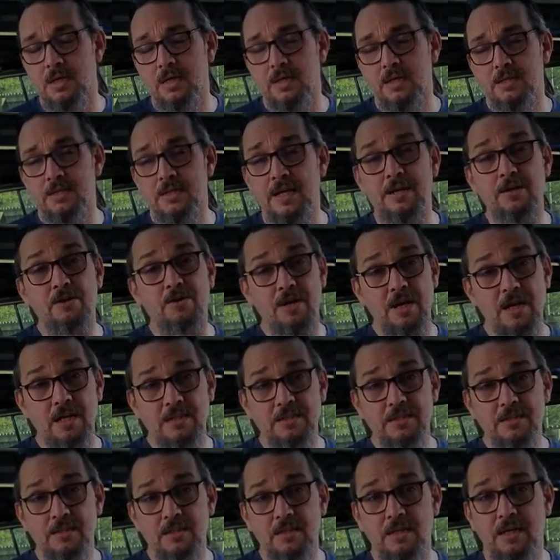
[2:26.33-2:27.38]
thank you
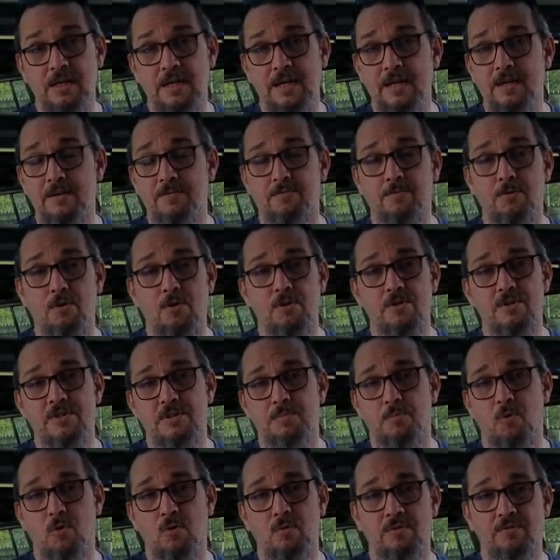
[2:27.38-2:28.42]
guys again for all the
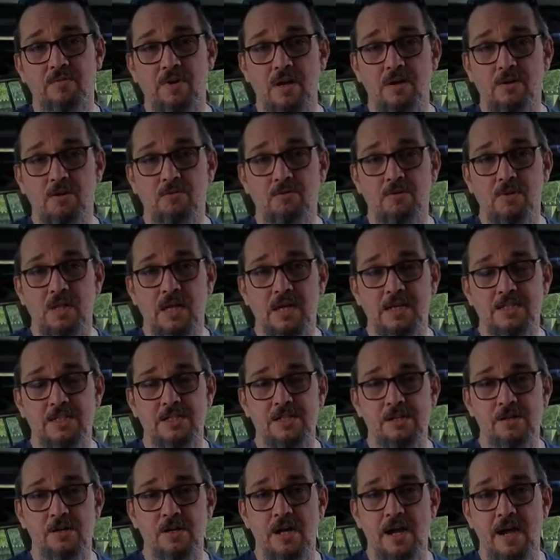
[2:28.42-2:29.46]
support we've gotten over the last
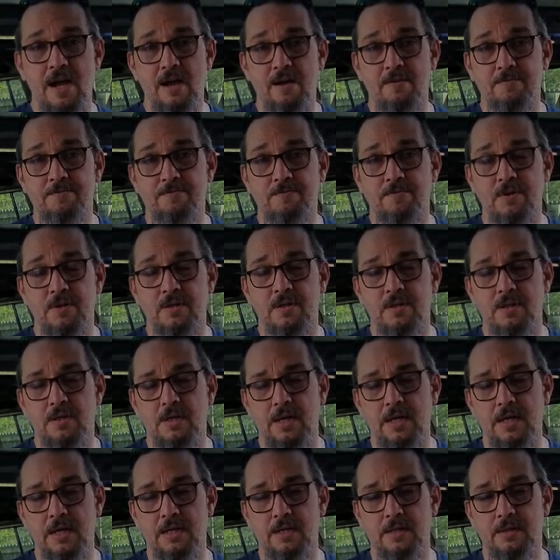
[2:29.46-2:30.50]
year and a half.
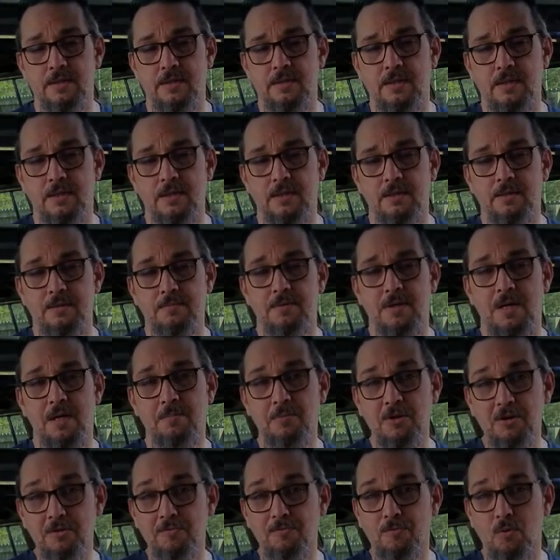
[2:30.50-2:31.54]
And I'm
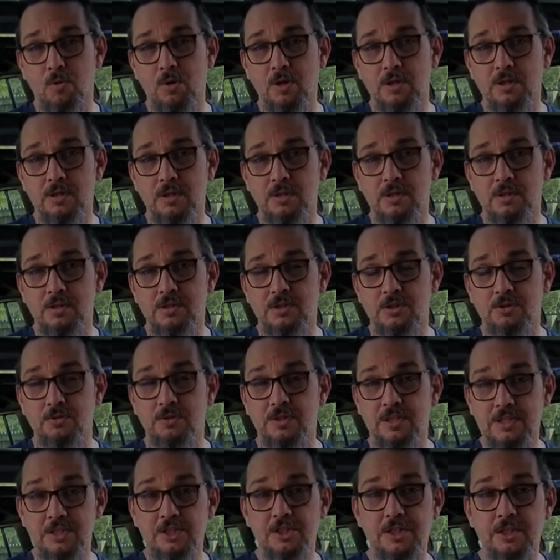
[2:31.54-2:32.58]
looking forward to
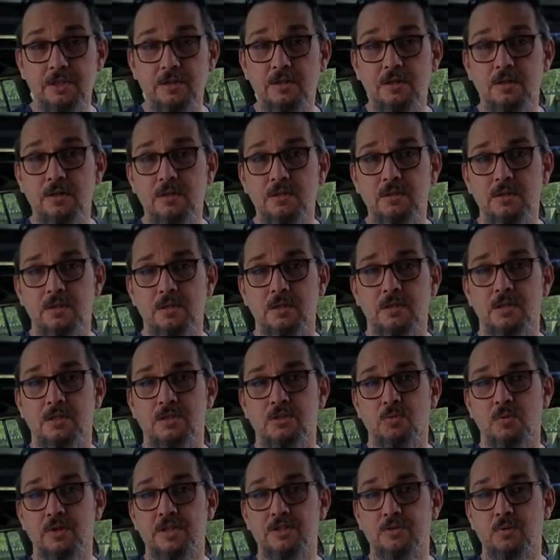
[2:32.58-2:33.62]
this year,
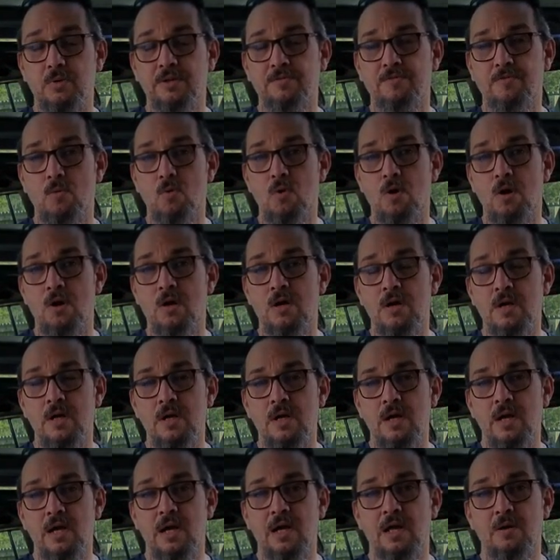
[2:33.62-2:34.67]
2024,
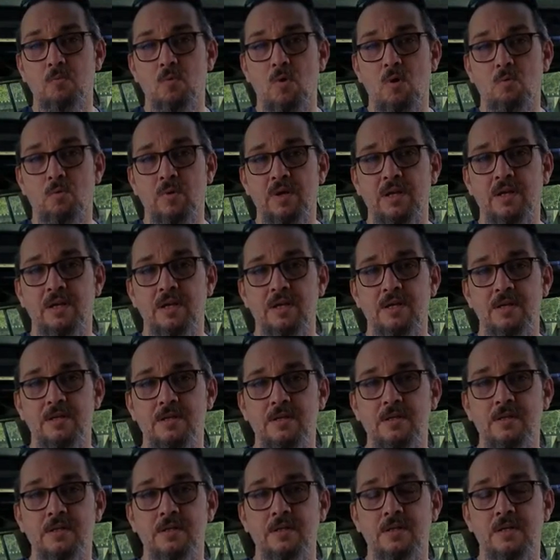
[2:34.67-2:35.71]
and what we can get
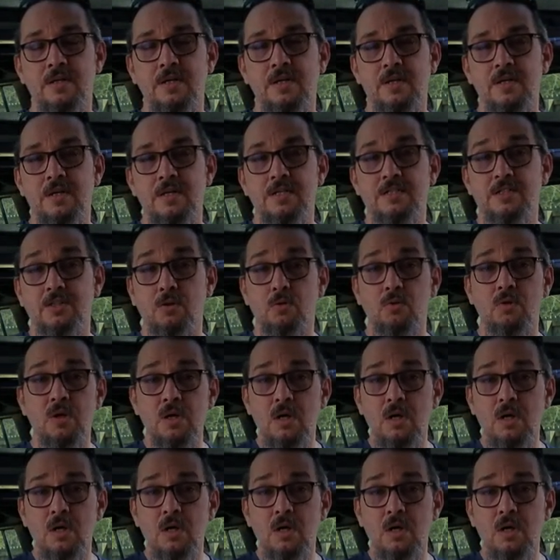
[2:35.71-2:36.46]
done. So